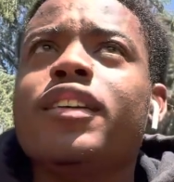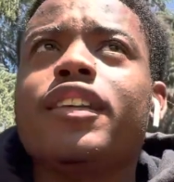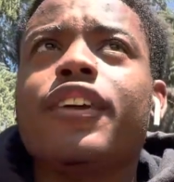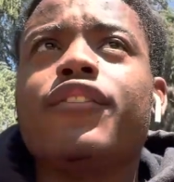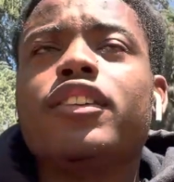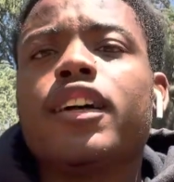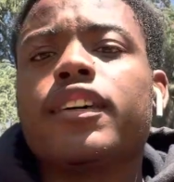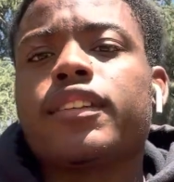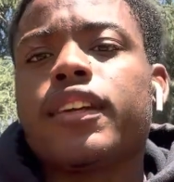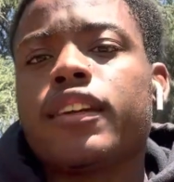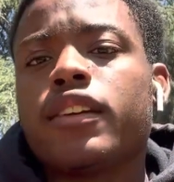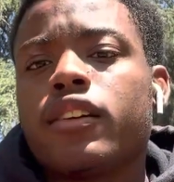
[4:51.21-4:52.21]
They feel like
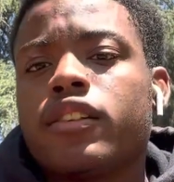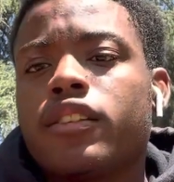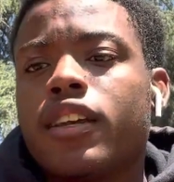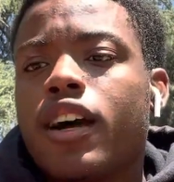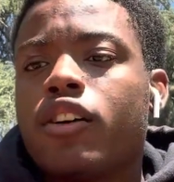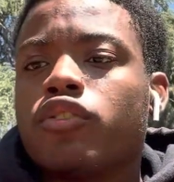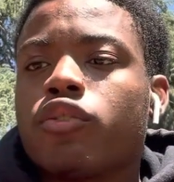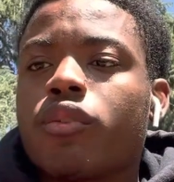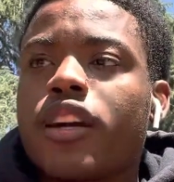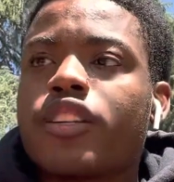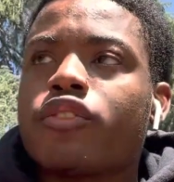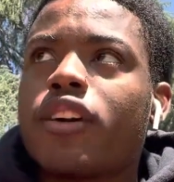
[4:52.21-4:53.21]
they're not on the
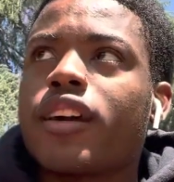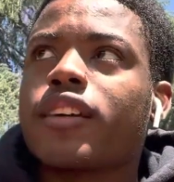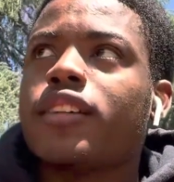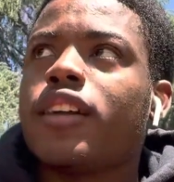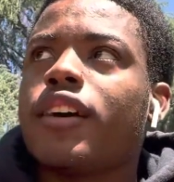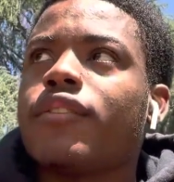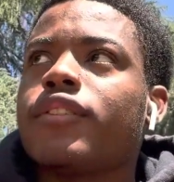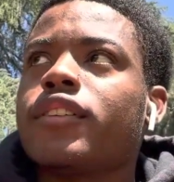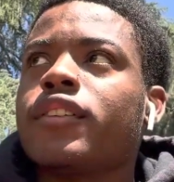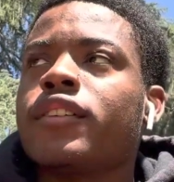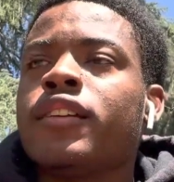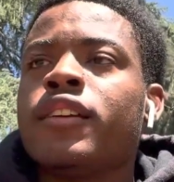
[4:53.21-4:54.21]
right track in life
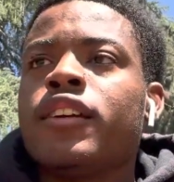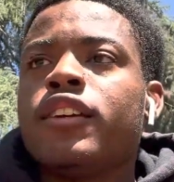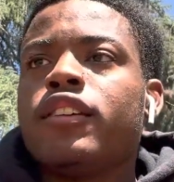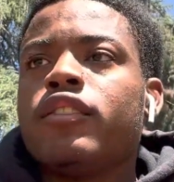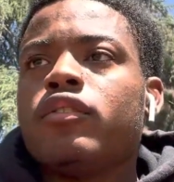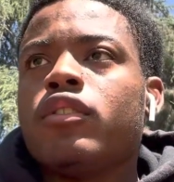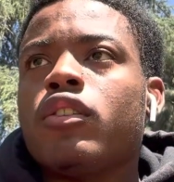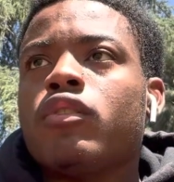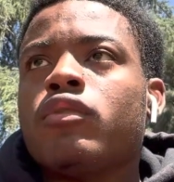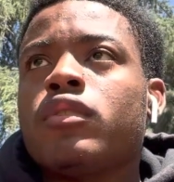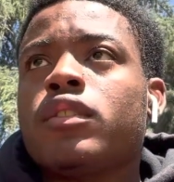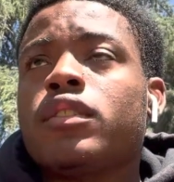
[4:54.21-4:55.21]
and you know
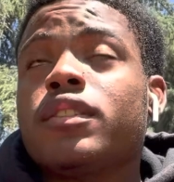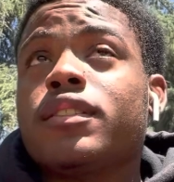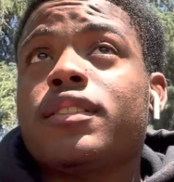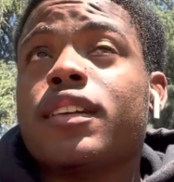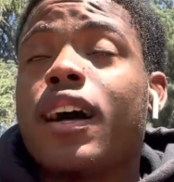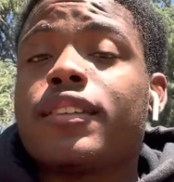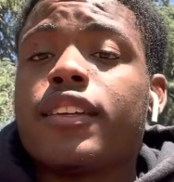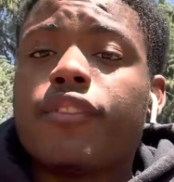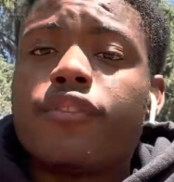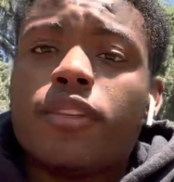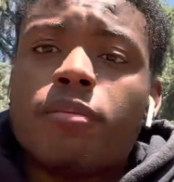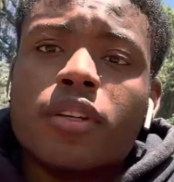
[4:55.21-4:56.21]
because I
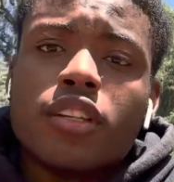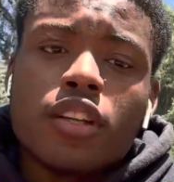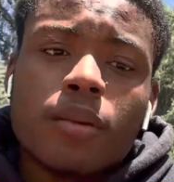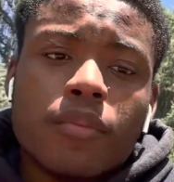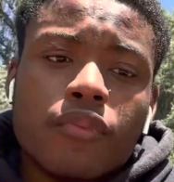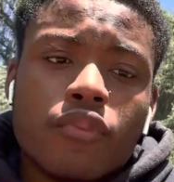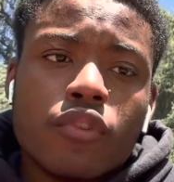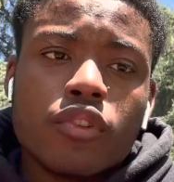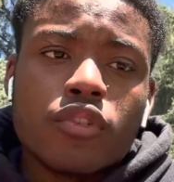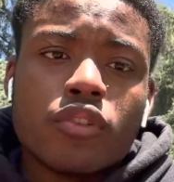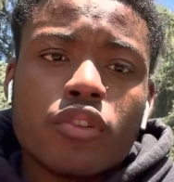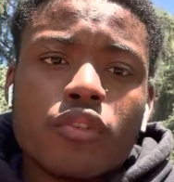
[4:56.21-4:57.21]
definitely been there before
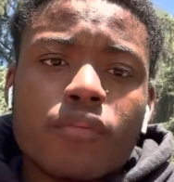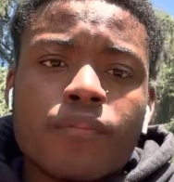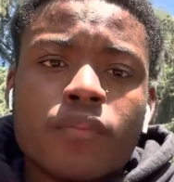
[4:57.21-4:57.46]
you know